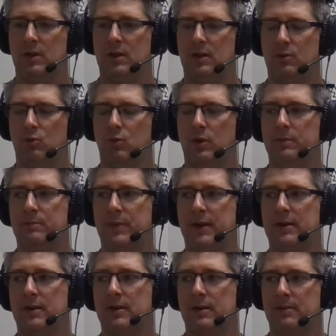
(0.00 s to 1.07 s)
What
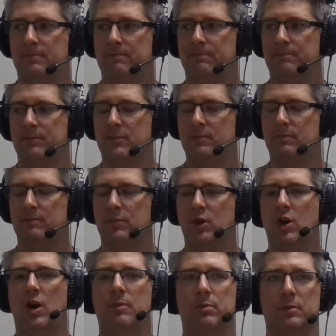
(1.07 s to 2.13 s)
better
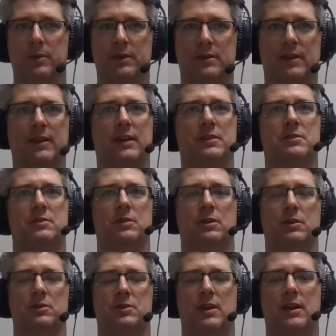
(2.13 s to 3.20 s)
compliment, I guess you
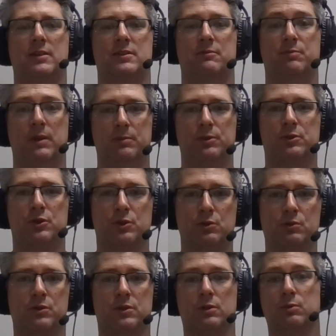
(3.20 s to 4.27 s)
could say, is if people
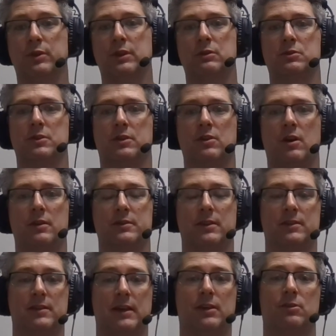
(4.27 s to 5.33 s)
choose to reuse the
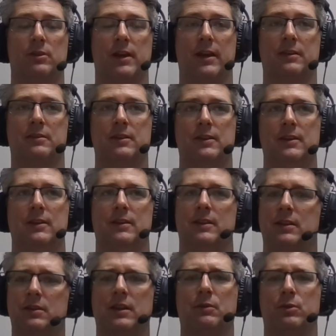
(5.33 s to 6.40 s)
content I create.
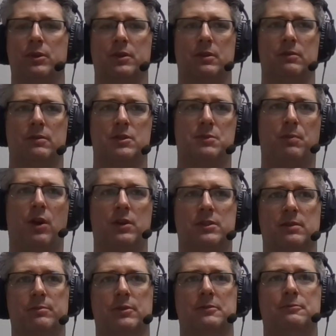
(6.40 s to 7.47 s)
That really sparked
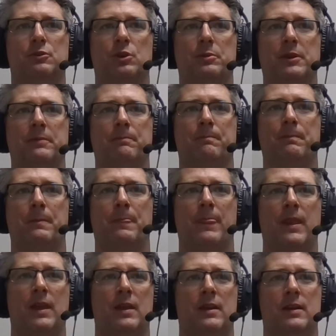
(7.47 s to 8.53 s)
something for me.
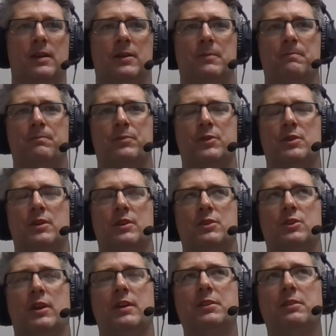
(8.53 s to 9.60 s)

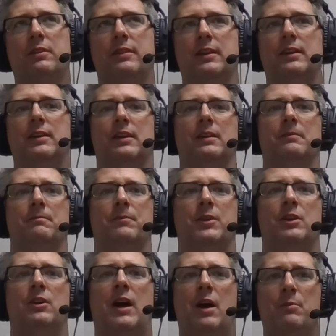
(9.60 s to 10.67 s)
So I got to thinking,
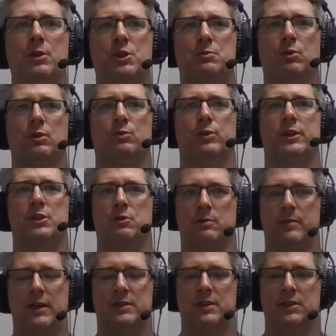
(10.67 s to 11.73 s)
how much more rich would
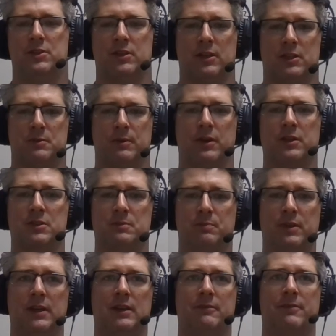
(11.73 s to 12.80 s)
my teaching experience
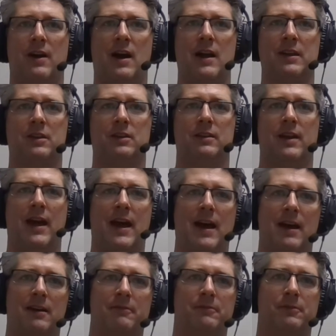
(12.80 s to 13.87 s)
be if I could
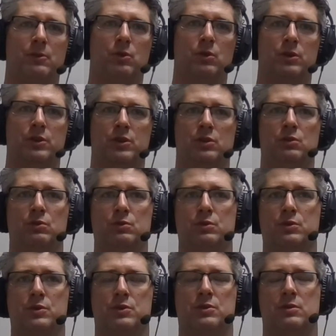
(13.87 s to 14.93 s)
have or
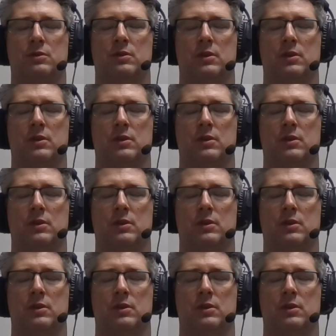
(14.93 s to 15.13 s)
use